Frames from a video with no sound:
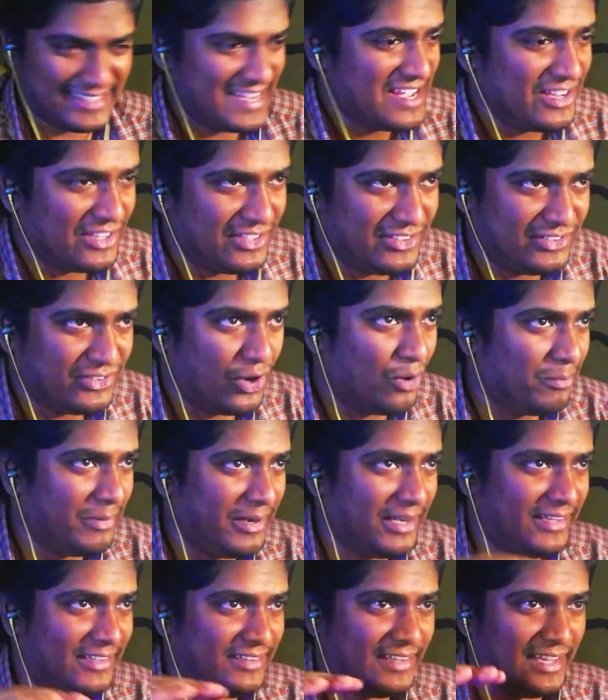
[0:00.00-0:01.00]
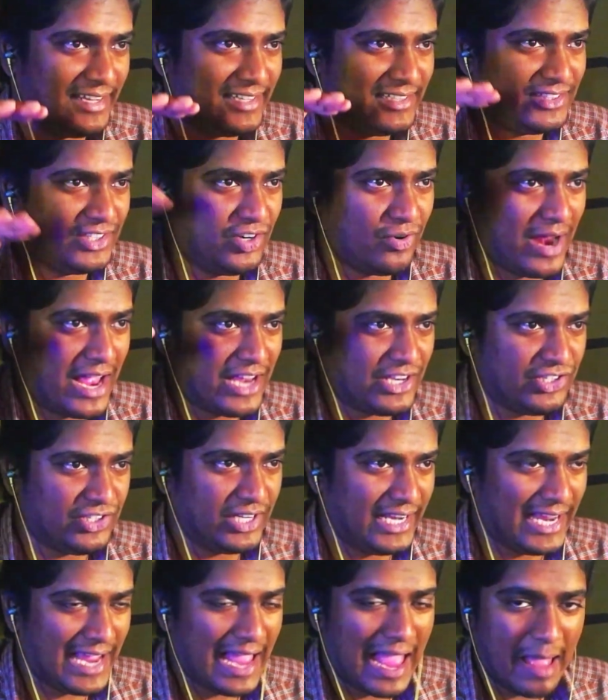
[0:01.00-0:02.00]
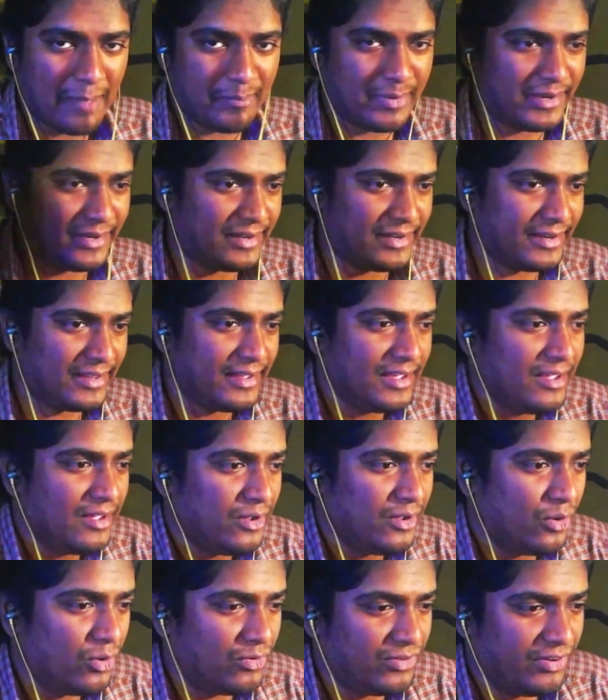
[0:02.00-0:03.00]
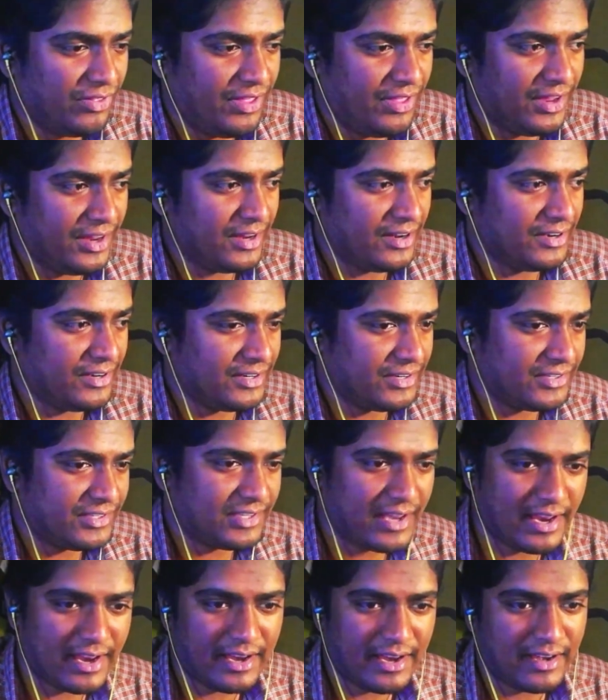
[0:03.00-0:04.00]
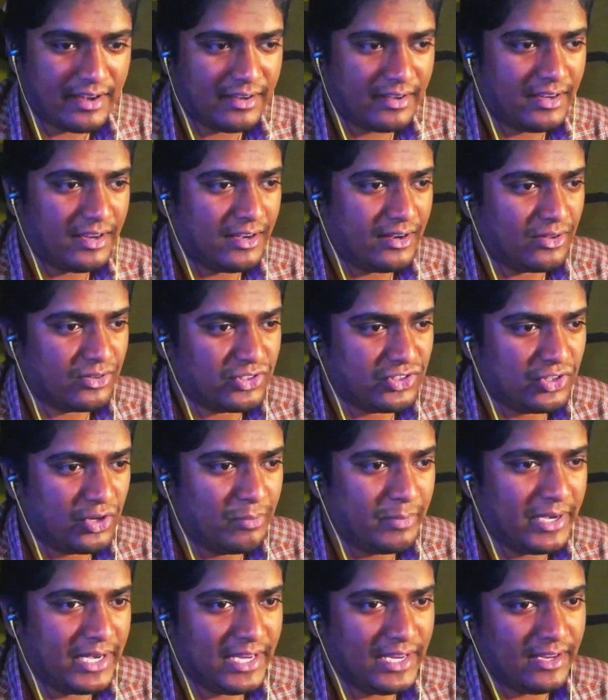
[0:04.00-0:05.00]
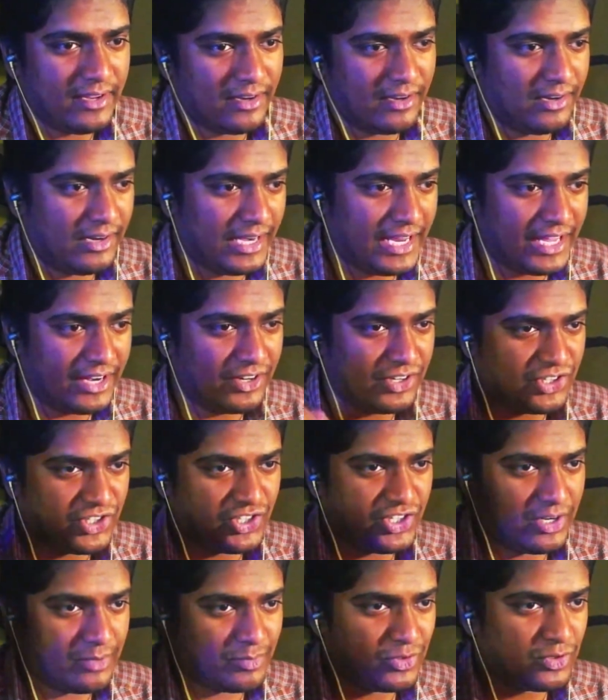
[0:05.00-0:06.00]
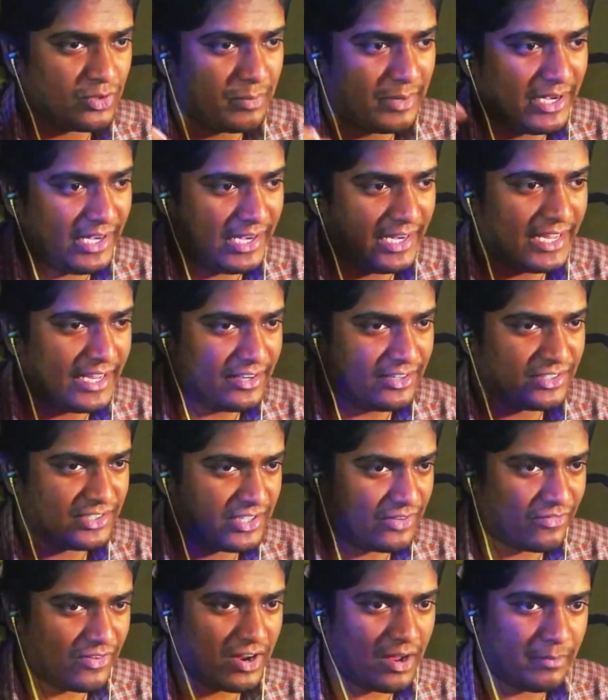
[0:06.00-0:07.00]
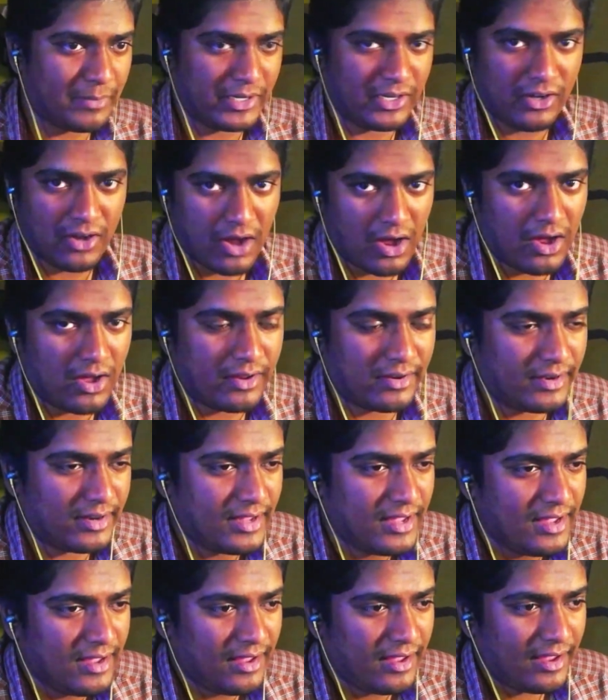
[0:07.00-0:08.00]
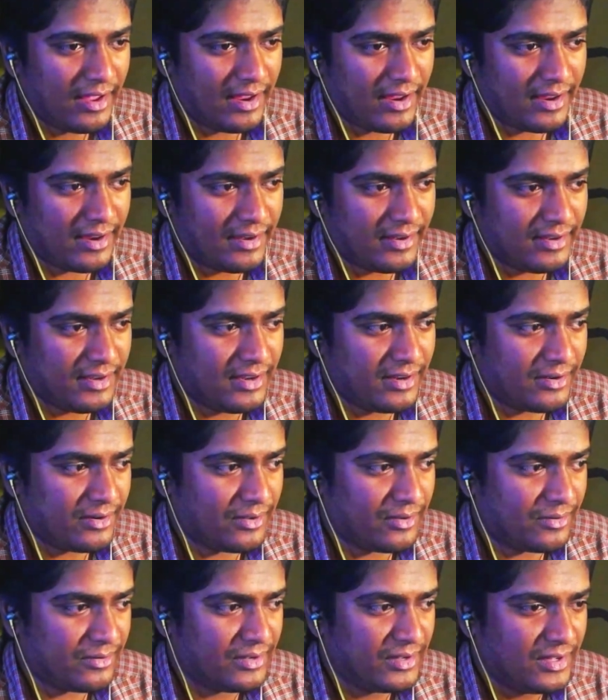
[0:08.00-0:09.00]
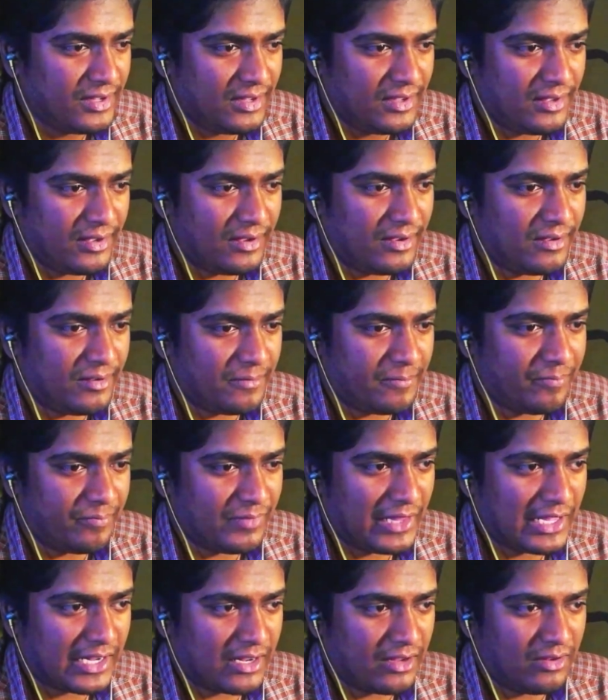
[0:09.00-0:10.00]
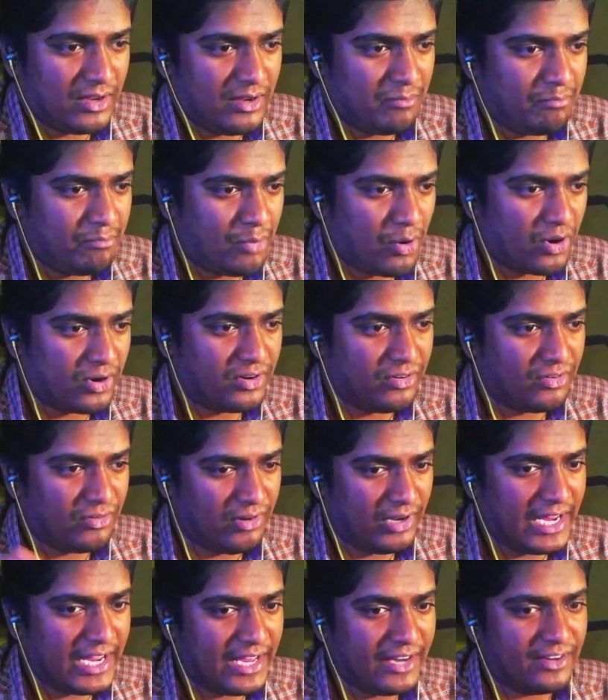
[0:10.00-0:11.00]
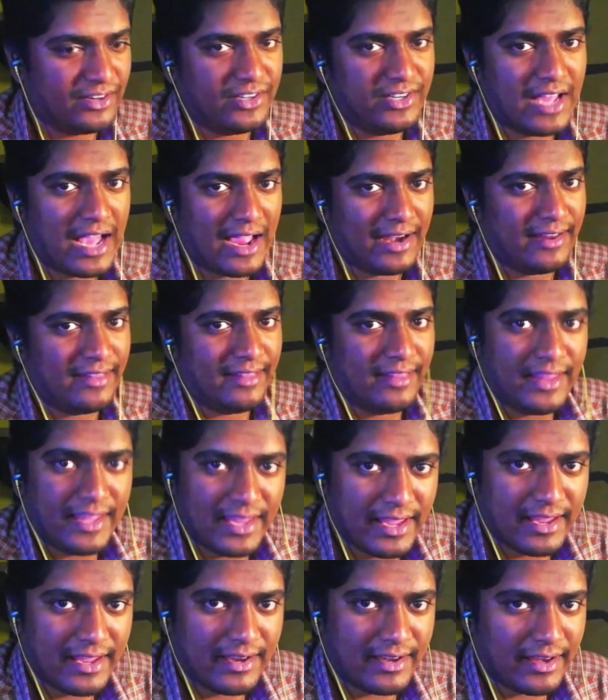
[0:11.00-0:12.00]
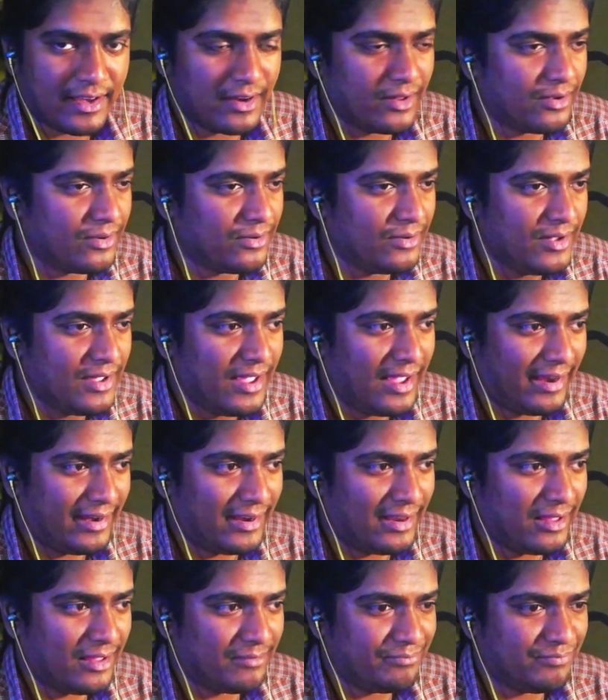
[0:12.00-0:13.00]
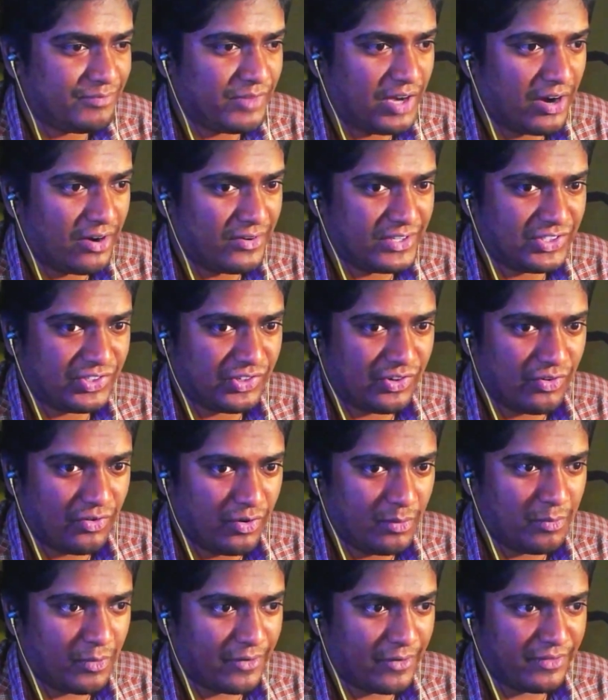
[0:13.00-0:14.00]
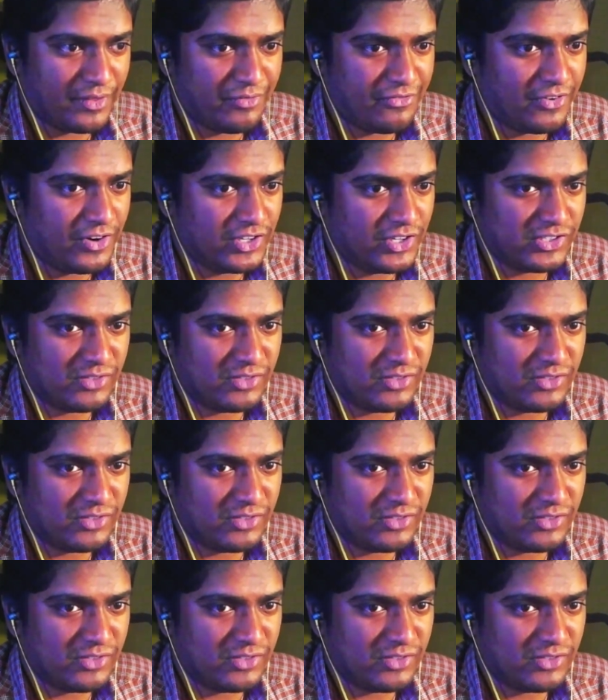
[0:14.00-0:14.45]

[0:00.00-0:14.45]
So many things gradually happened over the years, and you know, so many leaderships, so many leaders have come and gone, and you know, like an important leader died in the end, you know, and a terrorist group, one of the first